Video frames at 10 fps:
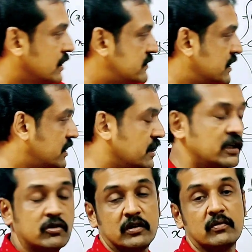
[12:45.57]
Second
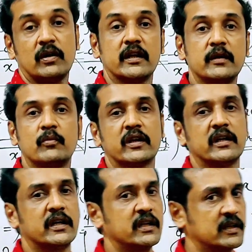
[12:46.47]
degree equation, what is
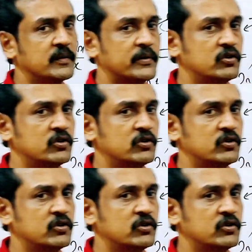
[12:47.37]
important? Important.